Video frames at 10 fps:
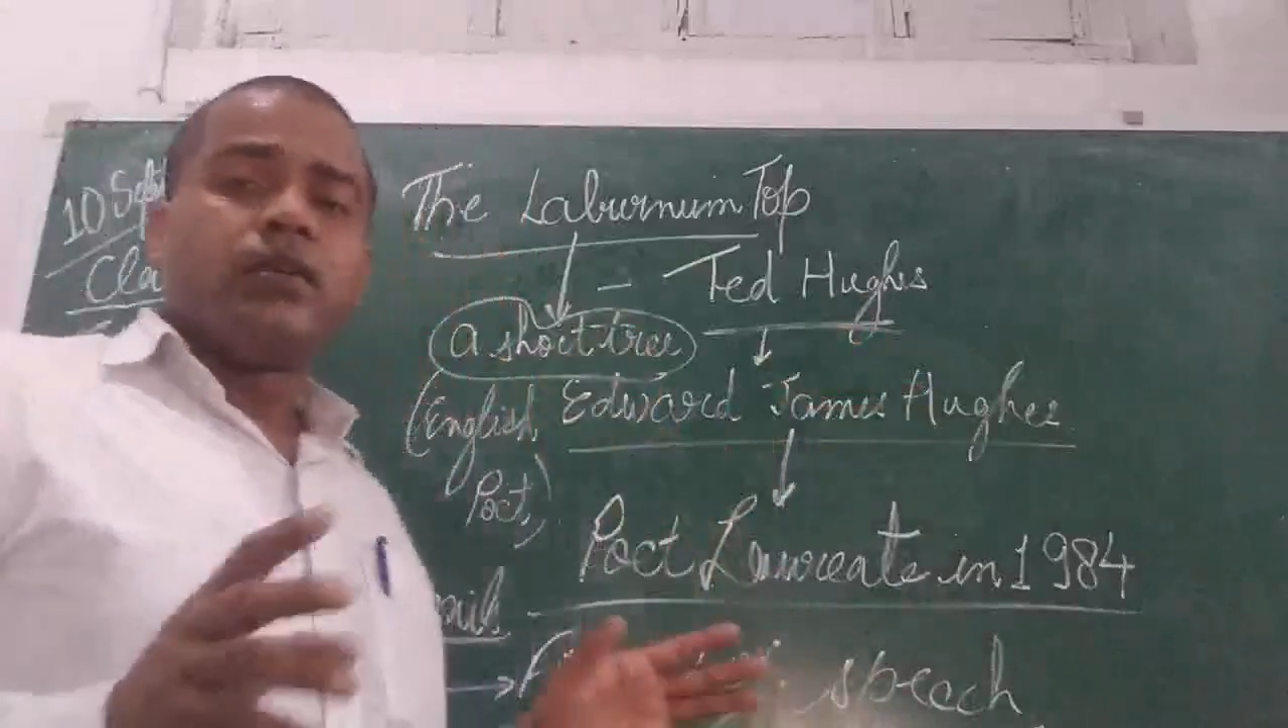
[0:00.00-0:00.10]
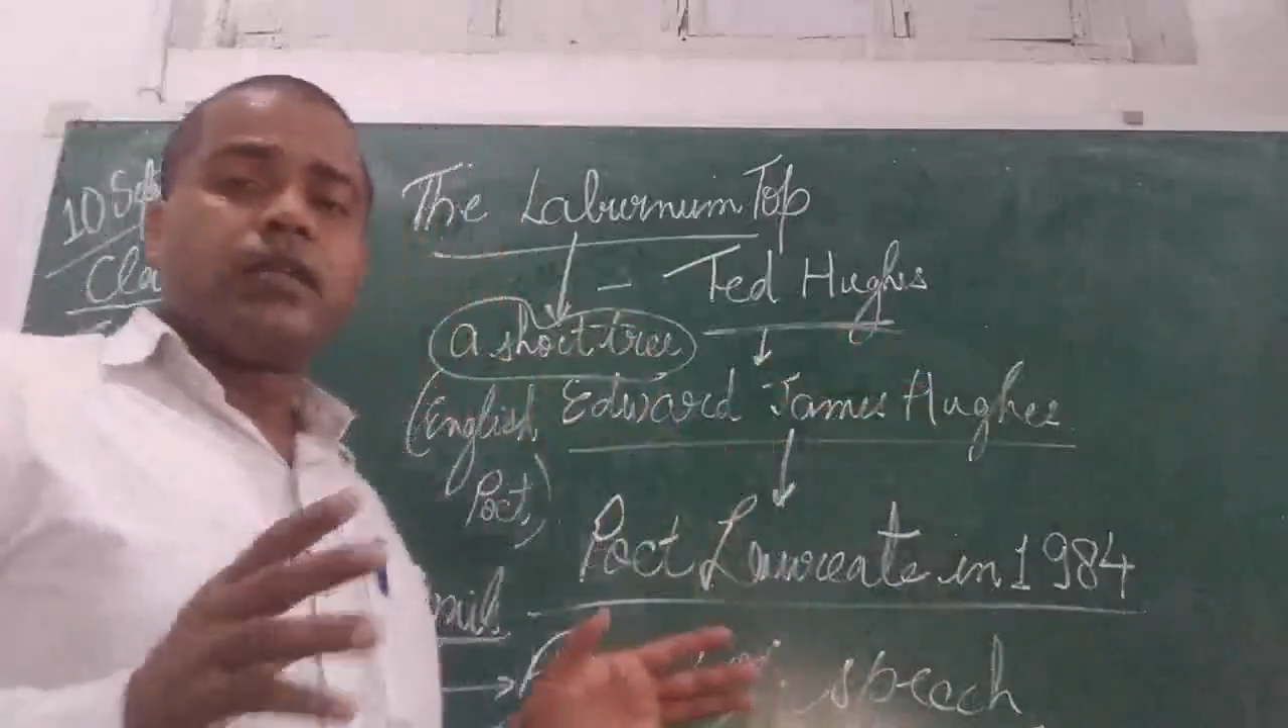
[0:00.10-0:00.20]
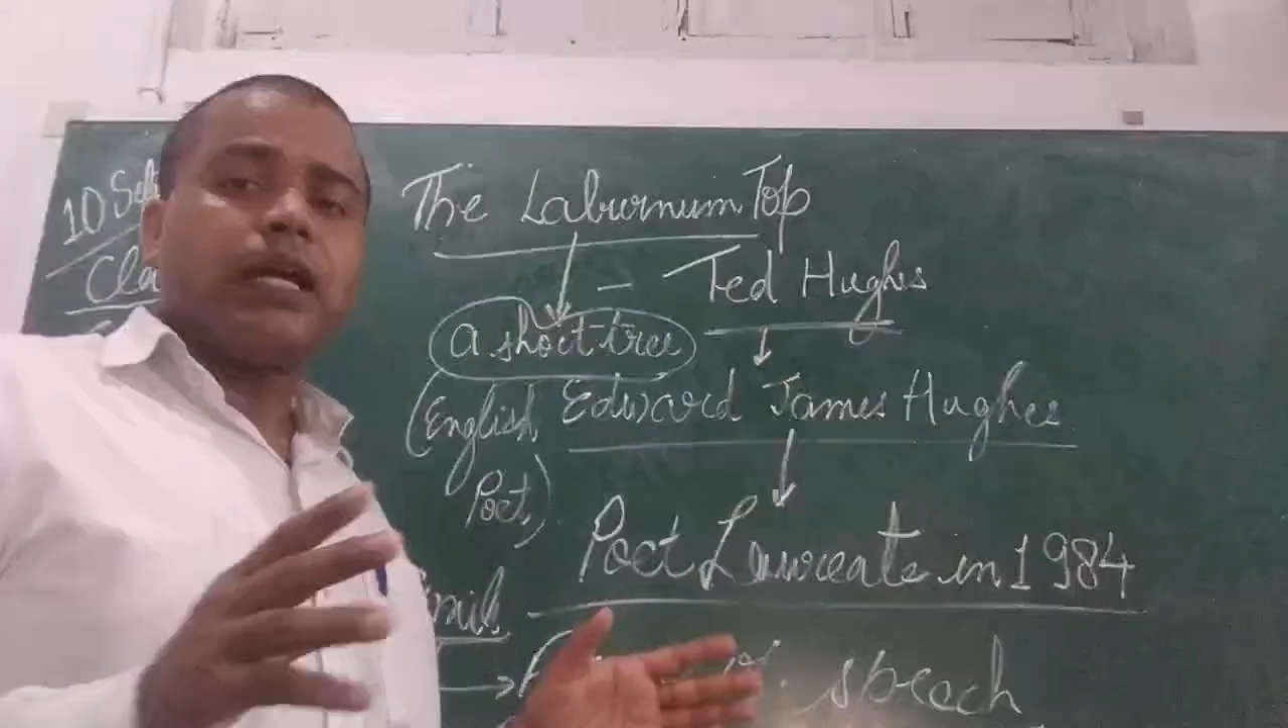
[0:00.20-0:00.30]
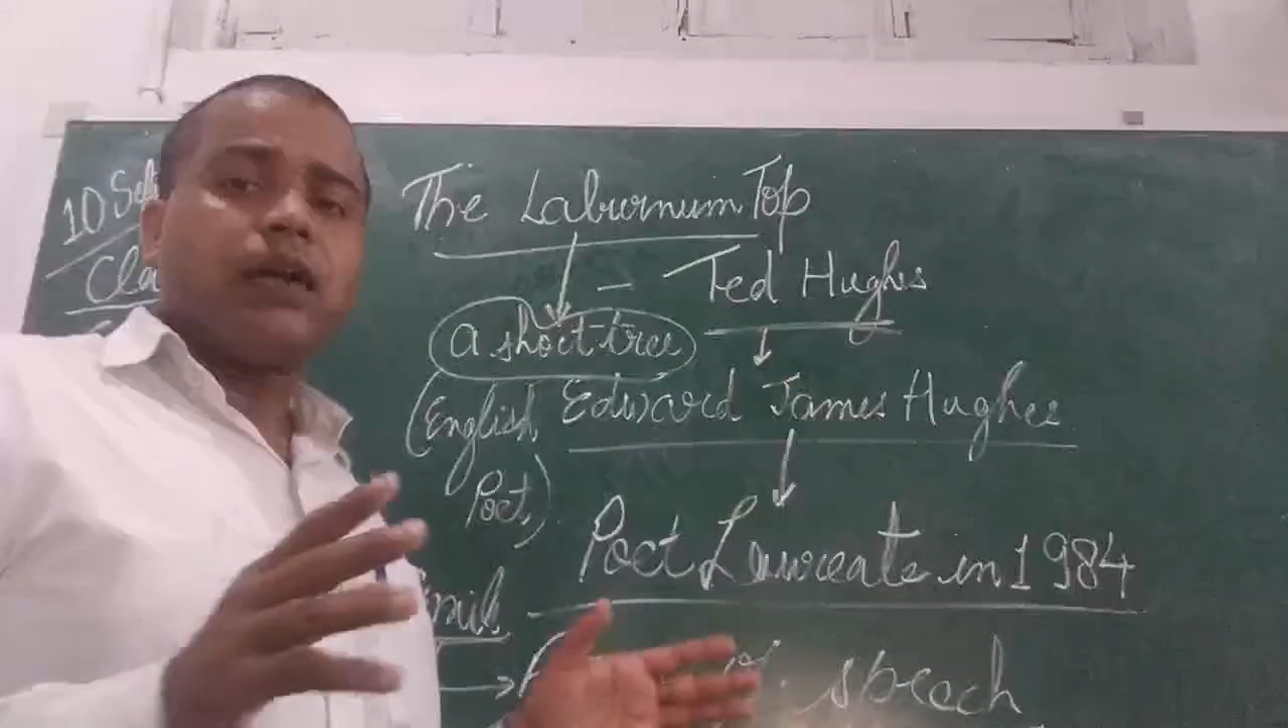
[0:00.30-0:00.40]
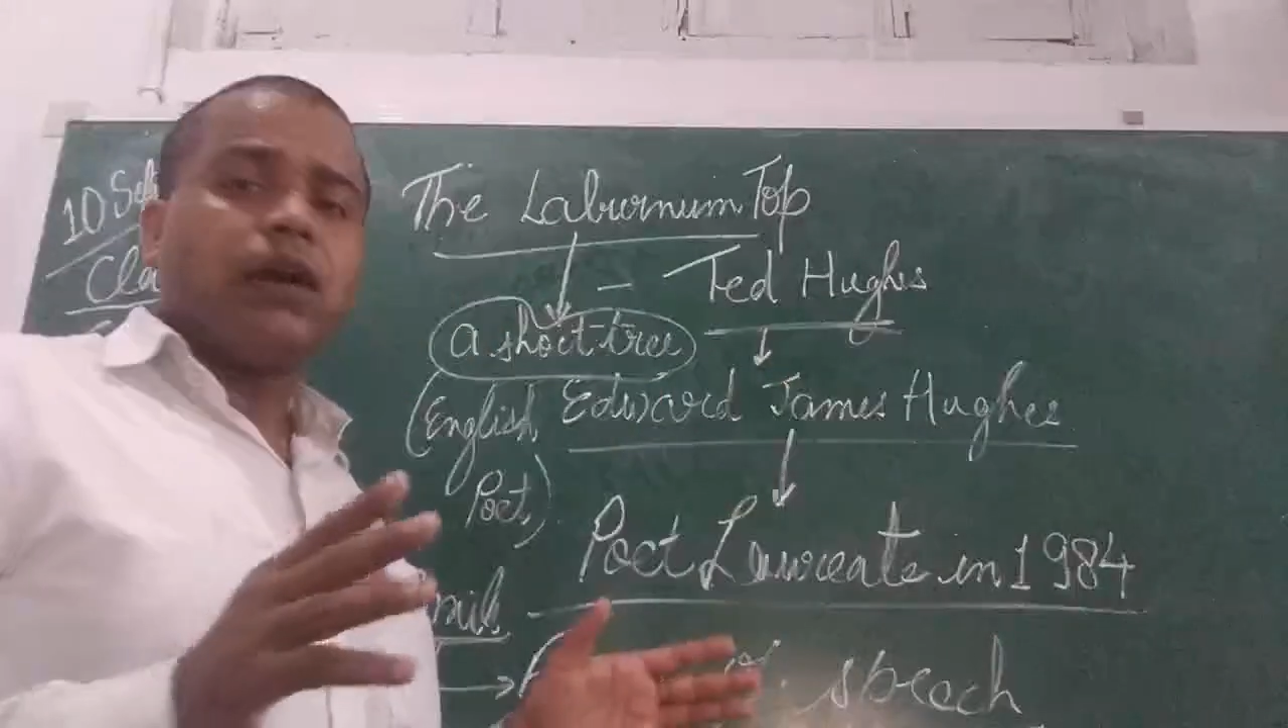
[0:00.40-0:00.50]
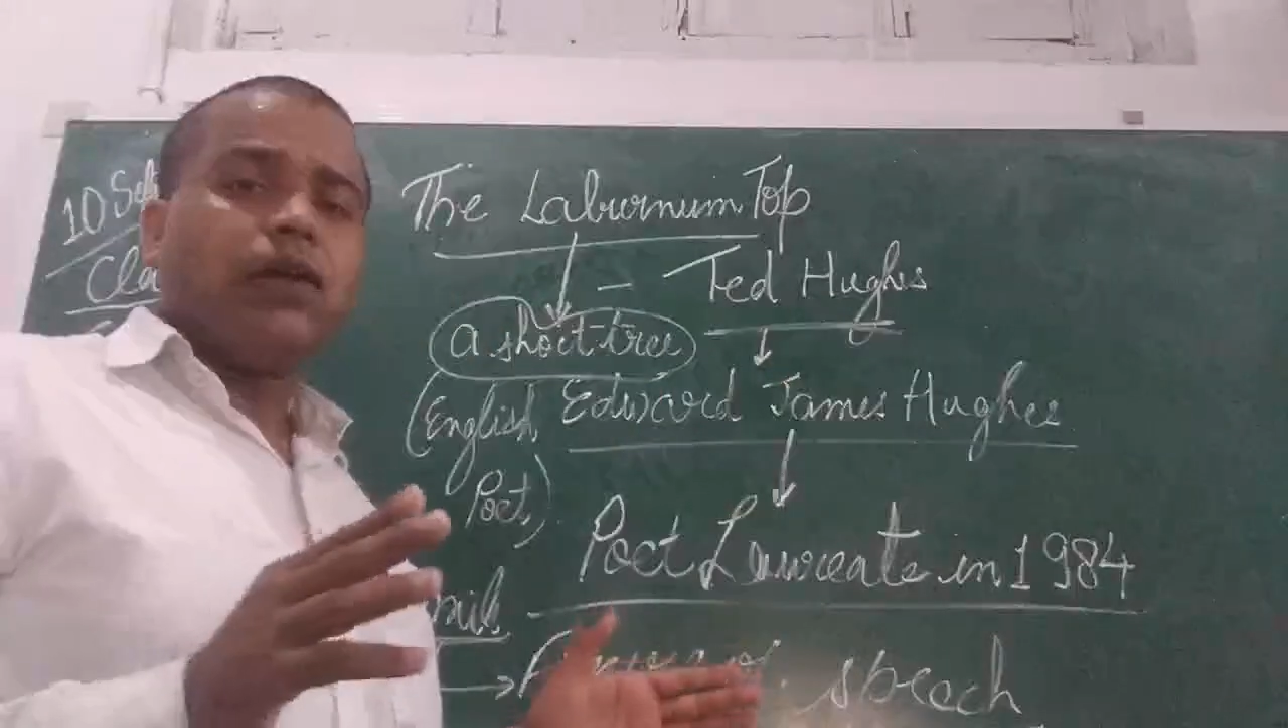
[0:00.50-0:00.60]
that